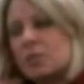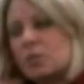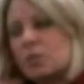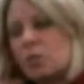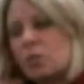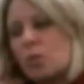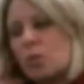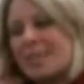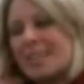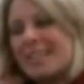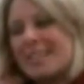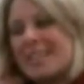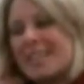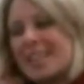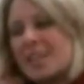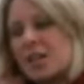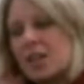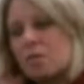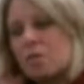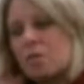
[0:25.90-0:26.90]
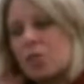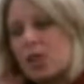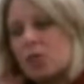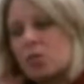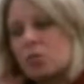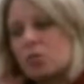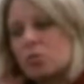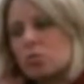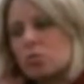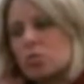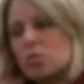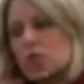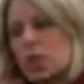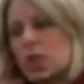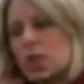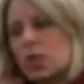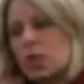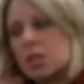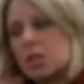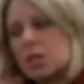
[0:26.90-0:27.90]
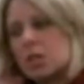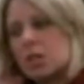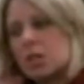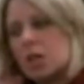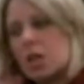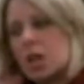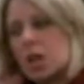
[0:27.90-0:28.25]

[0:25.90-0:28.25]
What a decomposer does.